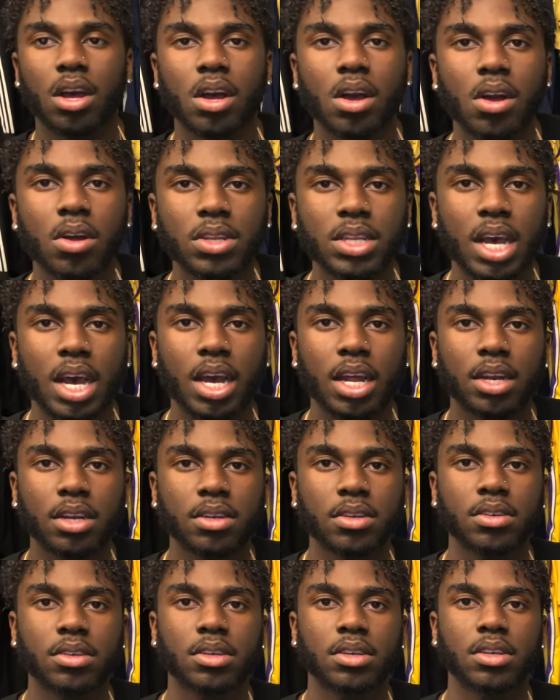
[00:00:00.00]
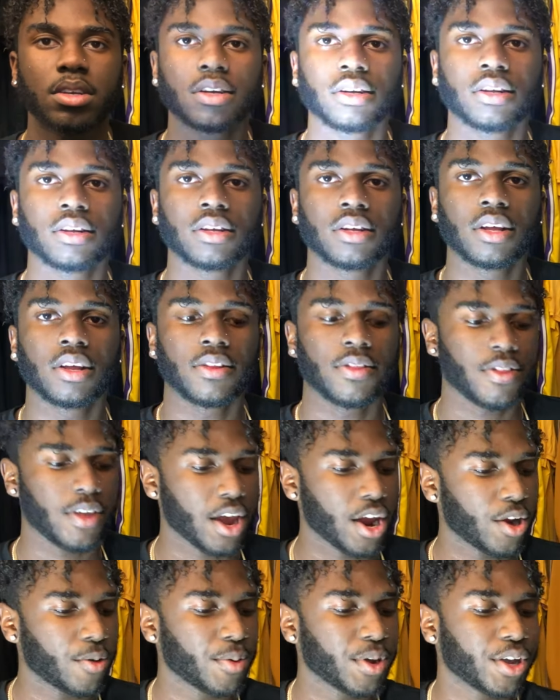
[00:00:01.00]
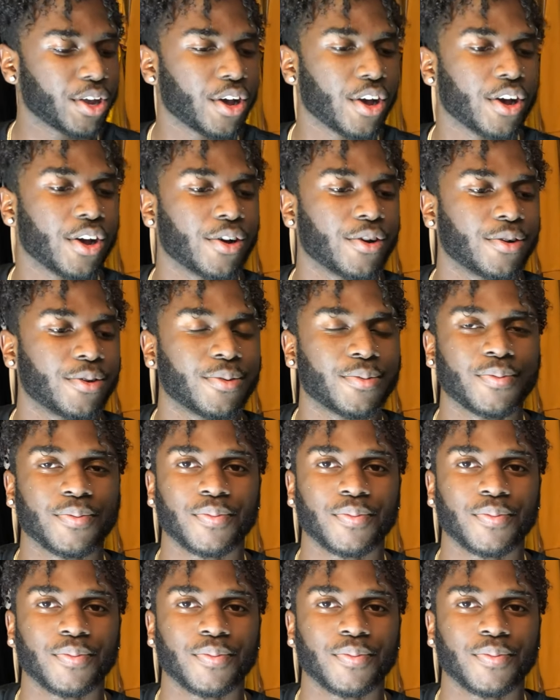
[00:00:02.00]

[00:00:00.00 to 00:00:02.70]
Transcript: Hold on. There we go.